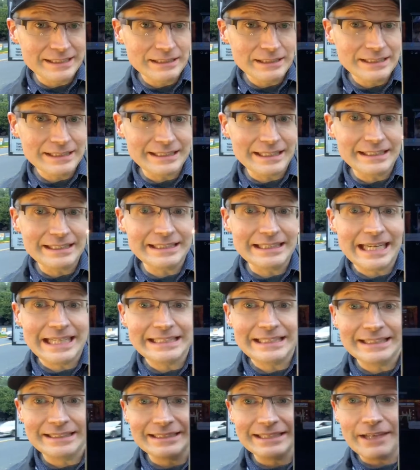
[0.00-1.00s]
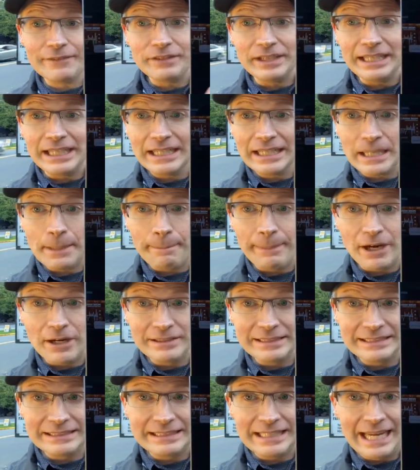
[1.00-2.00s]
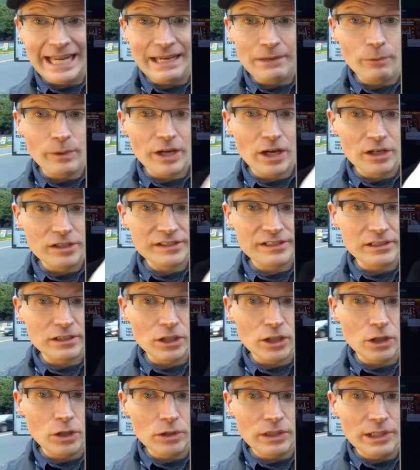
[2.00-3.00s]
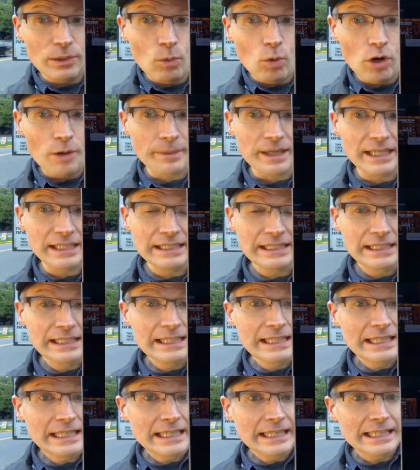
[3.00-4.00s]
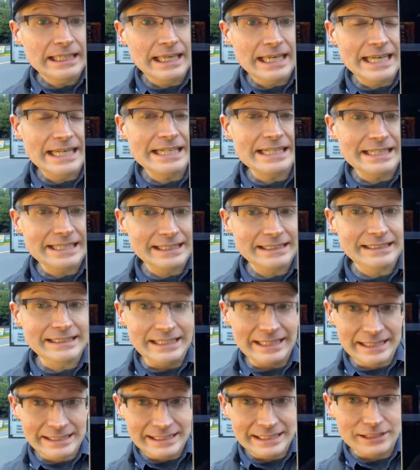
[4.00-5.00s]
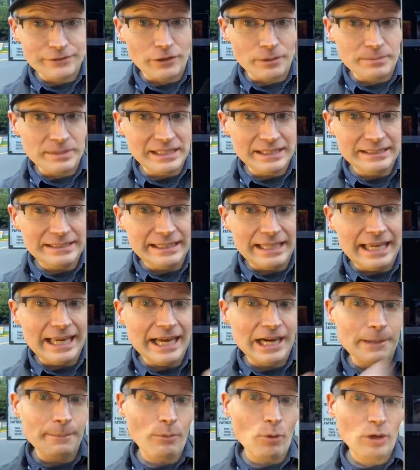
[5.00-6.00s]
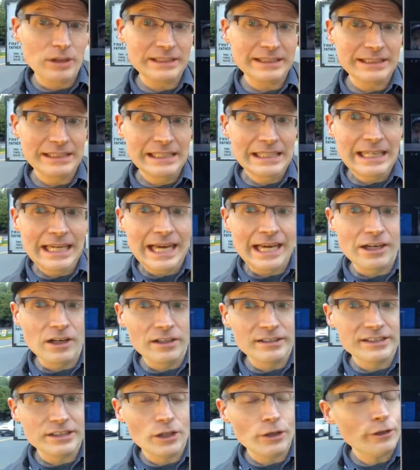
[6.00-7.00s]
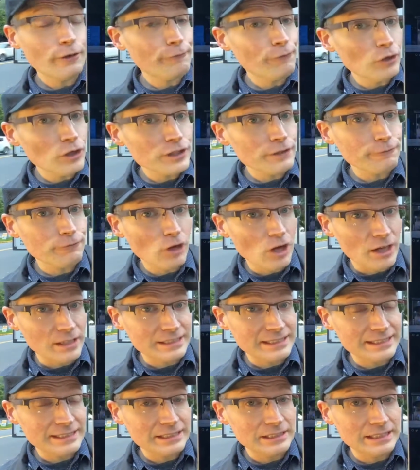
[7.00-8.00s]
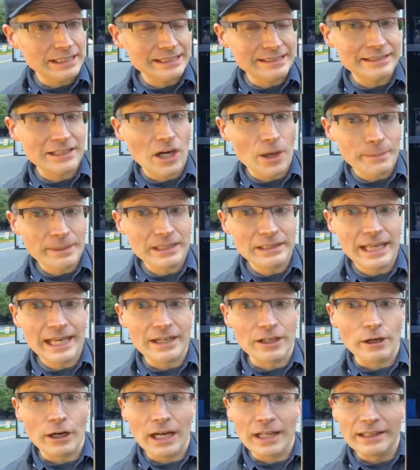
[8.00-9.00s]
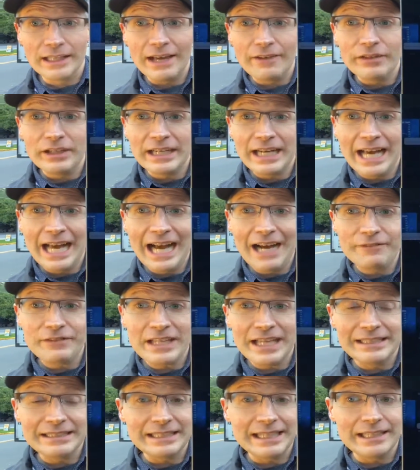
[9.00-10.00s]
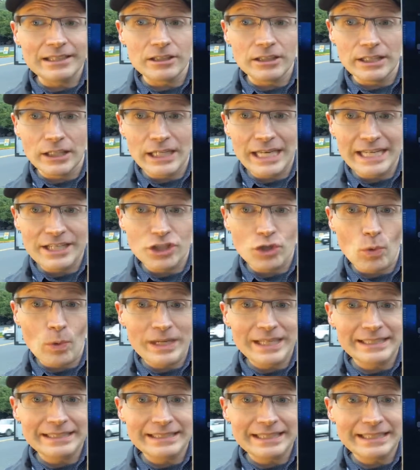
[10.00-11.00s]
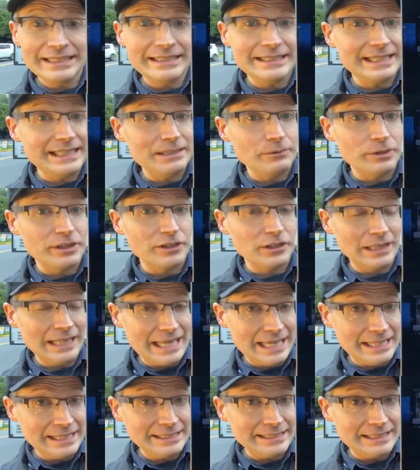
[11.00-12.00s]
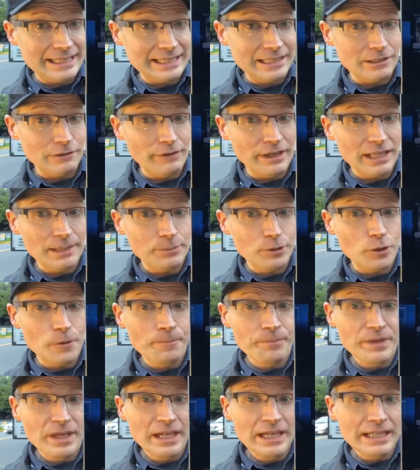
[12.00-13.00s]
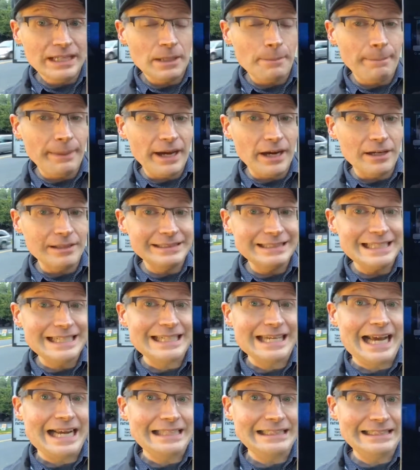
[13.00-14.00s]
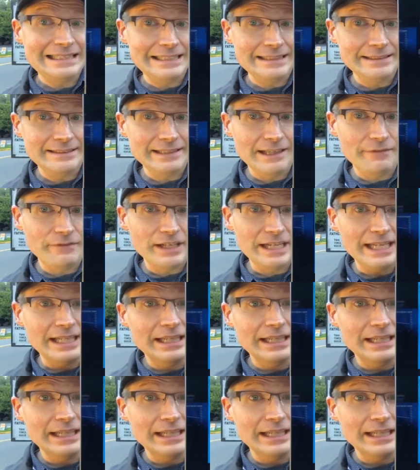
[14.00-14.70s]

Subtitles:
since 1970 compared to today. We are slowly warming in D.C. This is from DCA Airport. And also the first frost is coming later, 11.5 days later in 2016 with the latest data available compared to 1970.